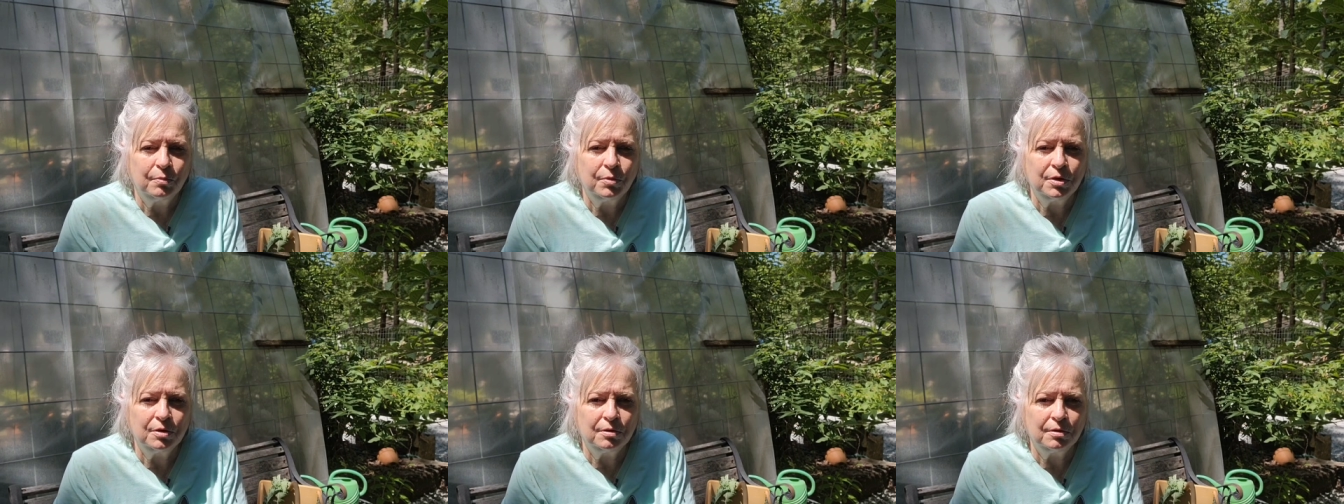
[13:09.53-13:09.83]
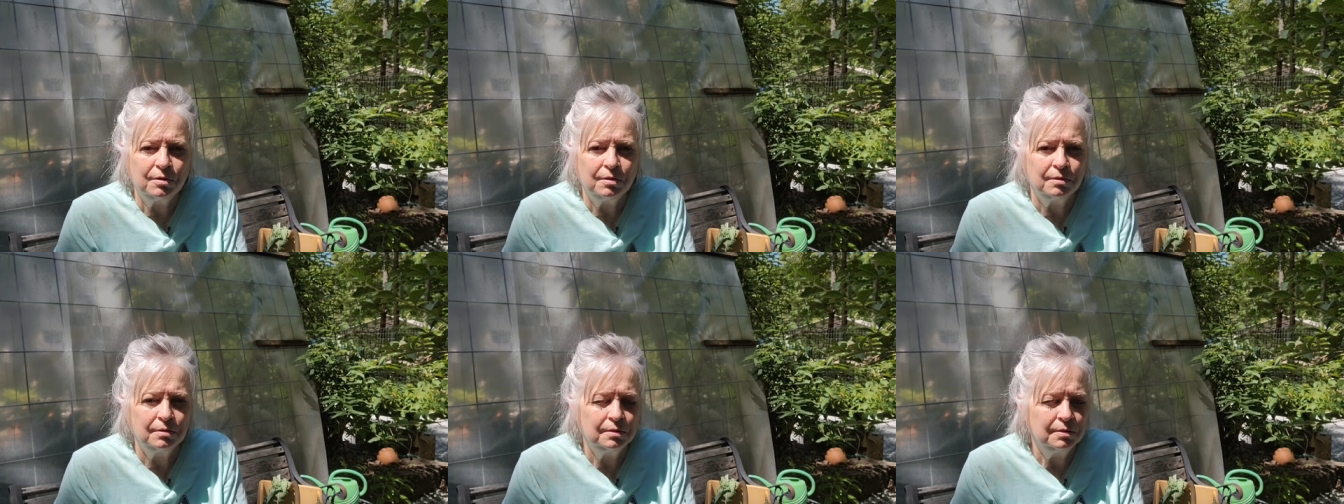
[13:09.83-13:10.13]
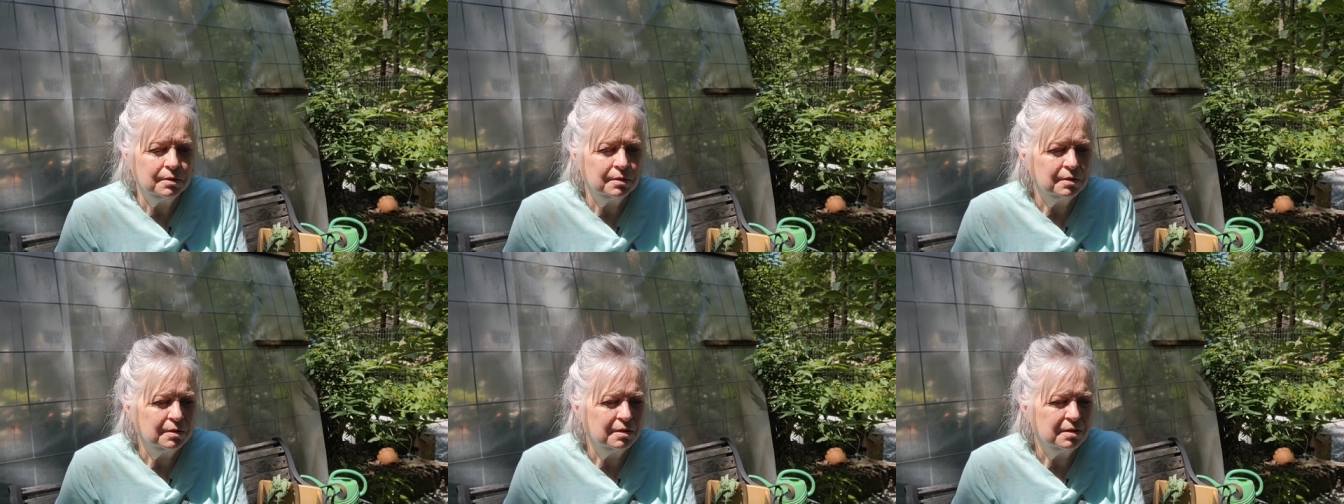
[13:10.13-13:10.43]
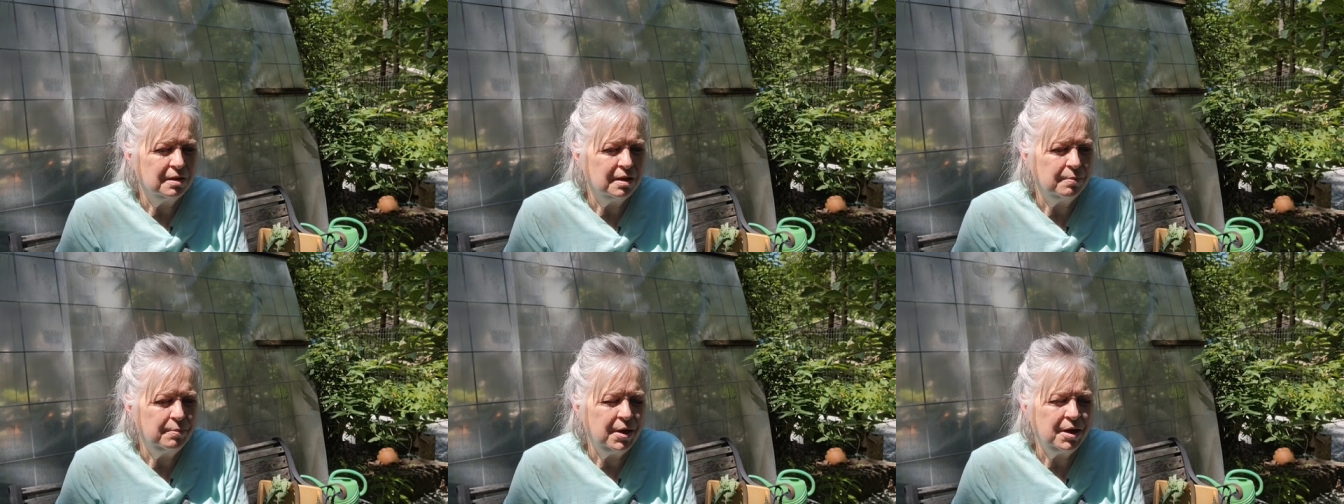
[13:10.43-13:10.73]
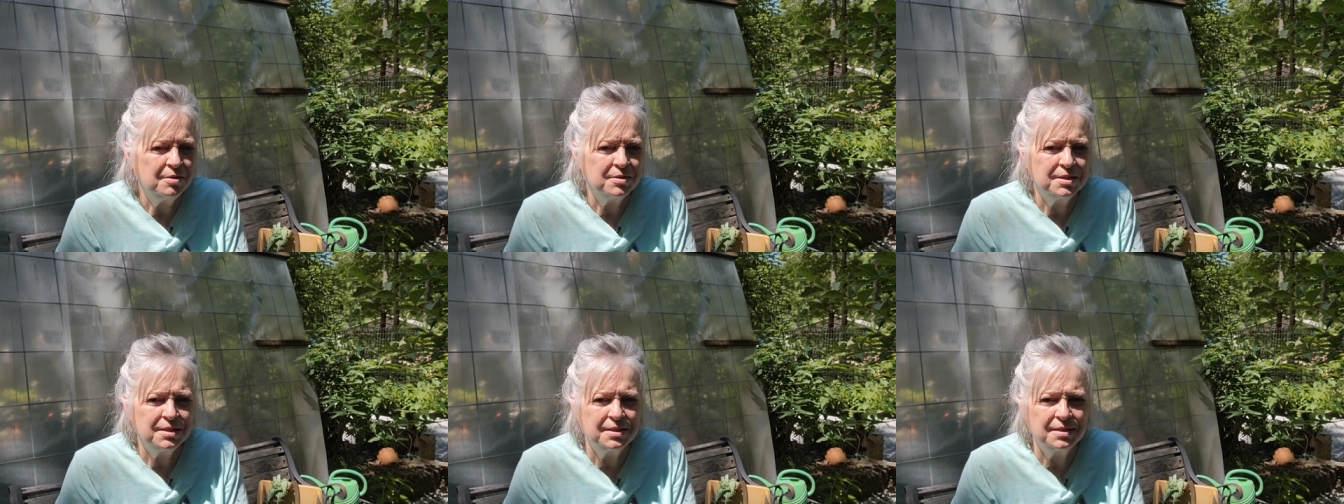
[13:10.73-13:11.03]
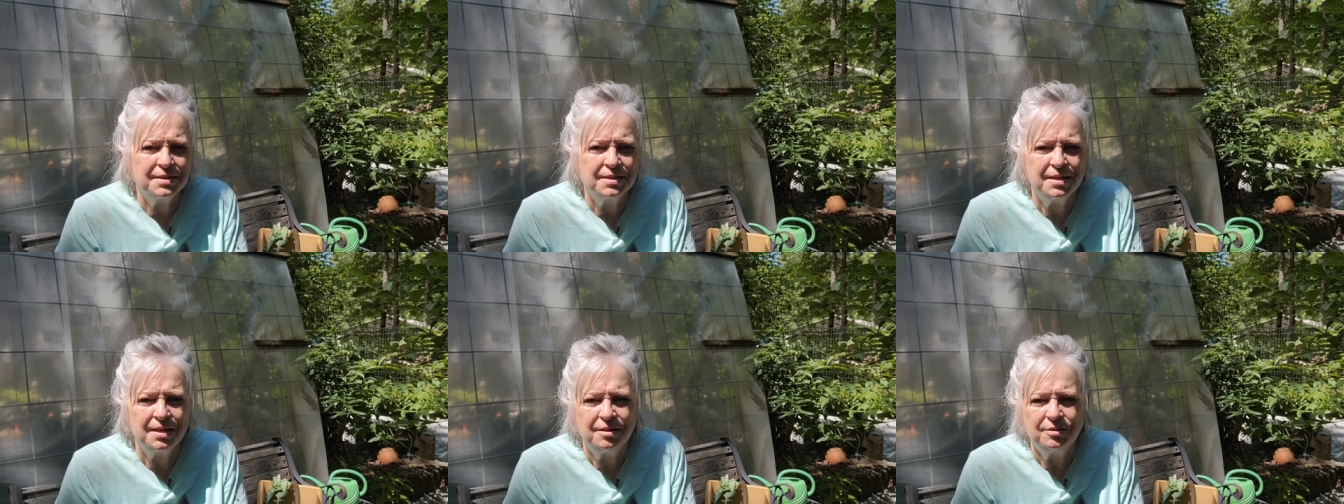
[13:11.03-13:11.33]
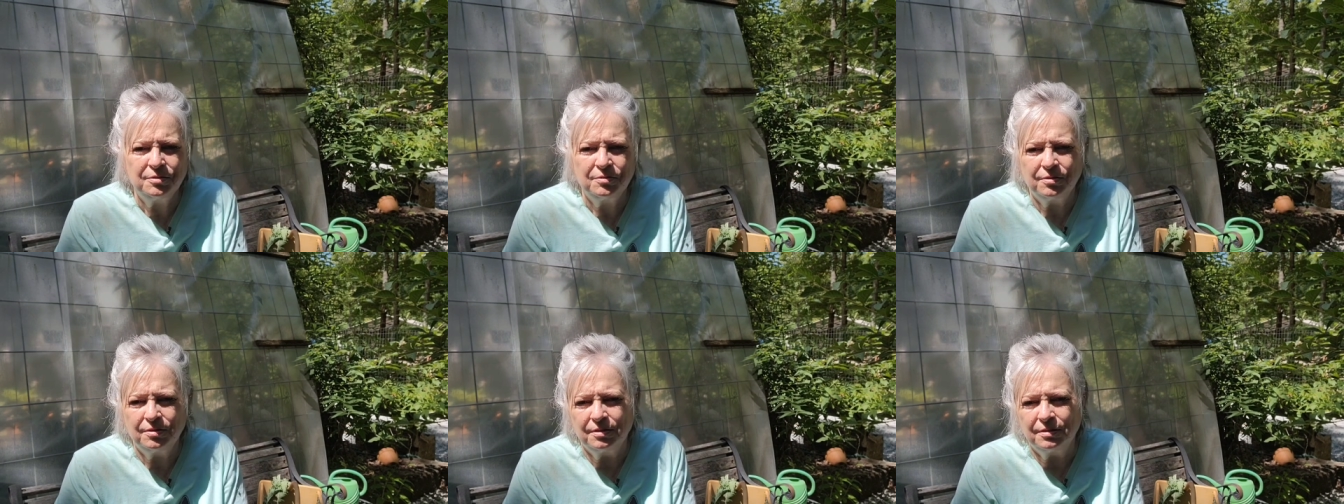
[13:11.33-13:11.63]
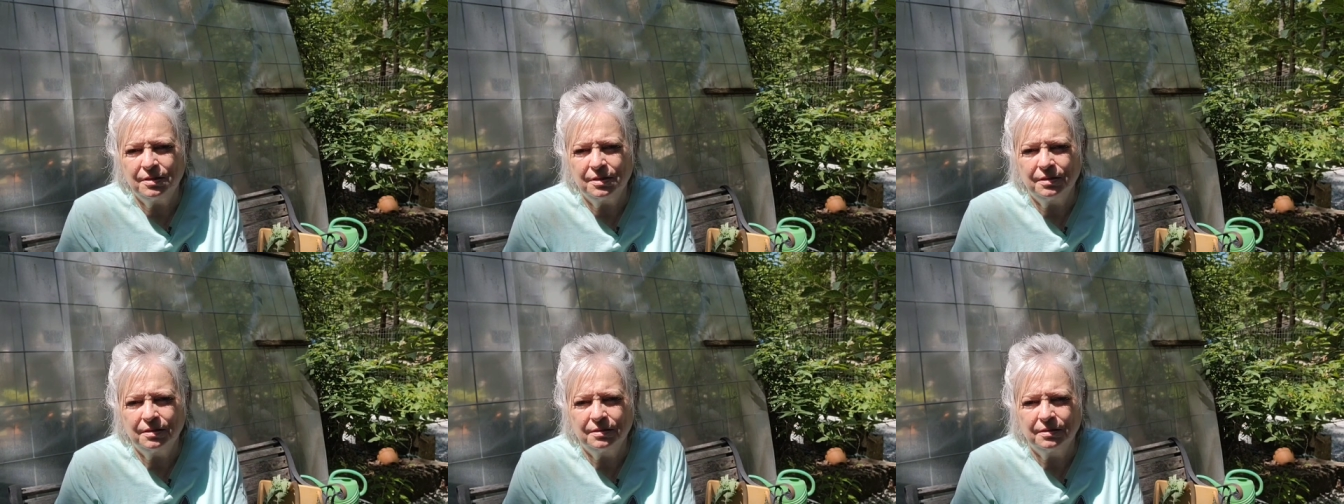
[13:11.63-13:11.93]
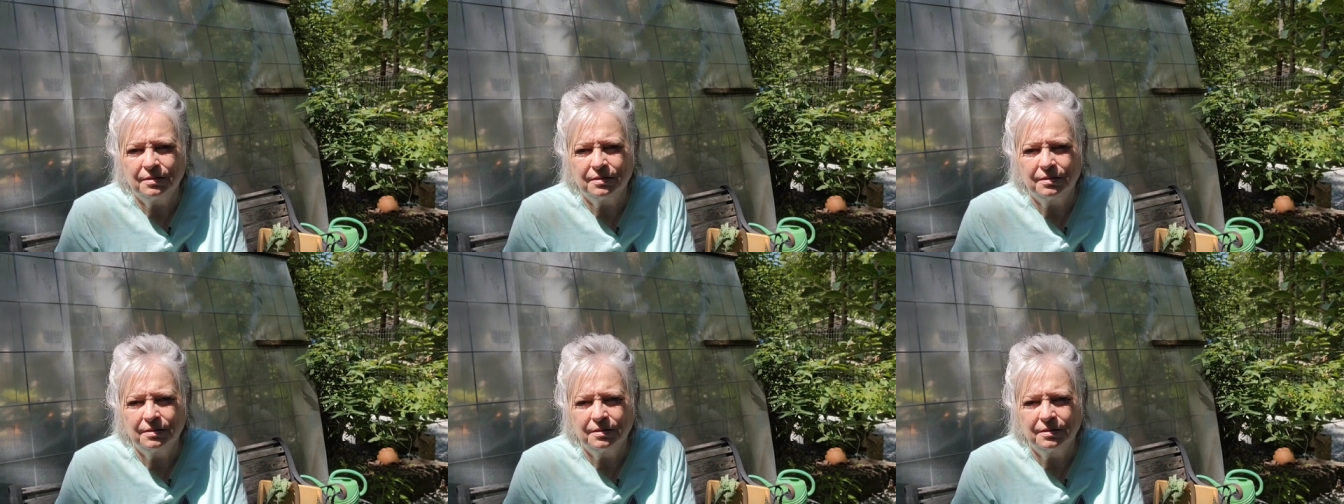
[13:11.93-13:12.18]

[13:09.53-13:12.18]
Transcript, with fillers: We are about 600